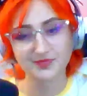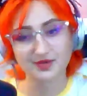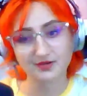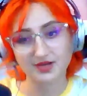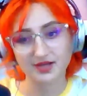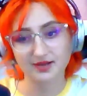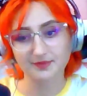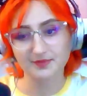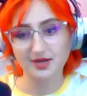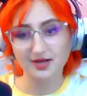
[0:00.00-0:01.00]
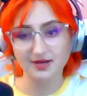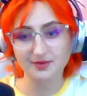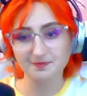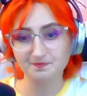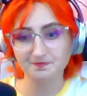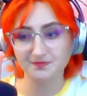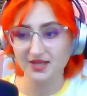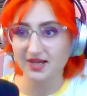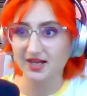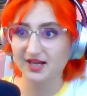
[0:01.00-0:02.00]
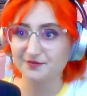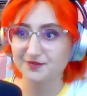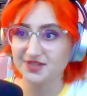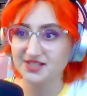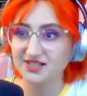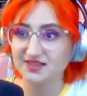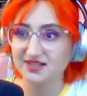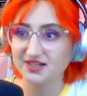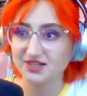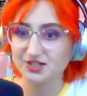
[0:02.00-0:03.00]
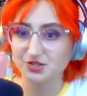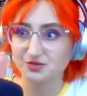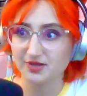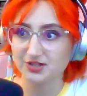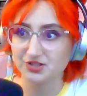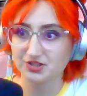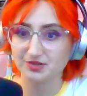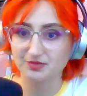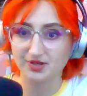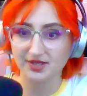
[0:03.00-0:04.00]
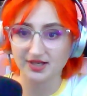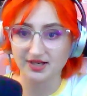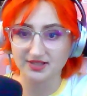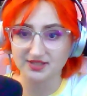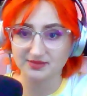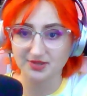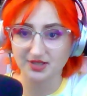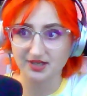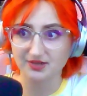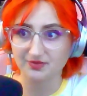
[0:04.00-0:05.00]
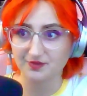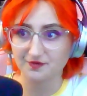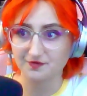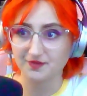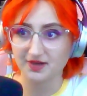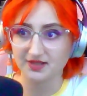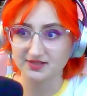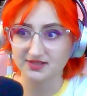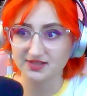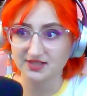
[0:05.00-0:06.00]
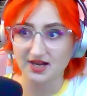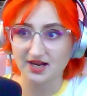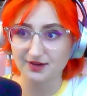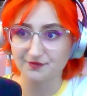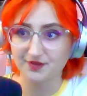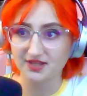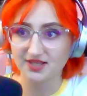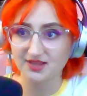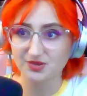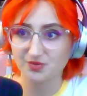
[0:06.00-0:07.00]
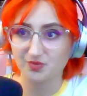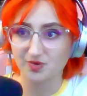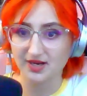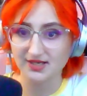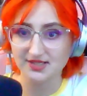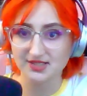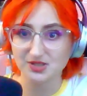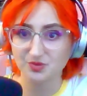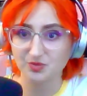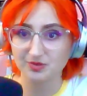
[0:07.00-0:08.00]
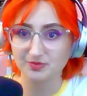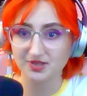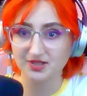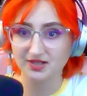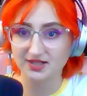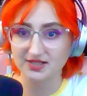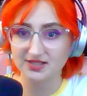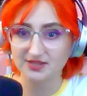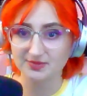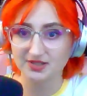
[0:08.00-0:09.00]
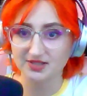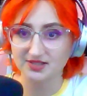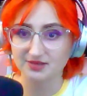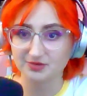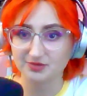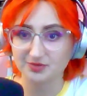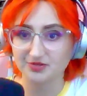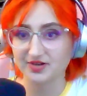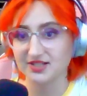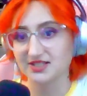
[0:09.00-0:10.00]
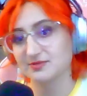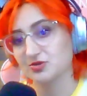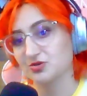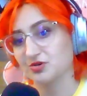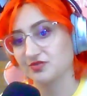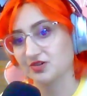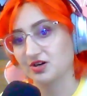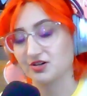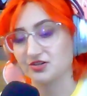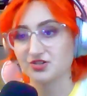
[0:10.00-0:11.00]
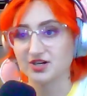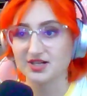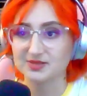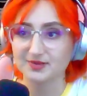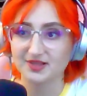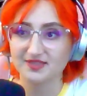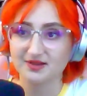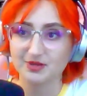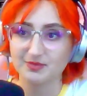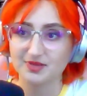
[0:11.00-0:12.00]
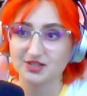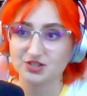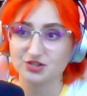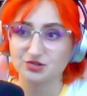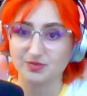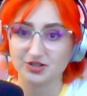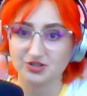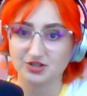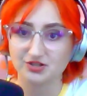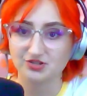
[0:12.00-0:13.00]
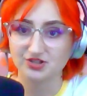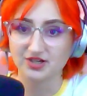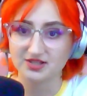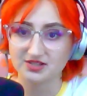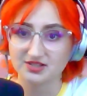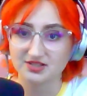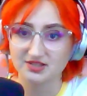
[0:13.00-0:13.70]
Okay, and for these I think I do actually want to add some kind of a fence. I feel like the white would be nice because it would provide some sort of a contrast, but I think maybe that's too much contrast.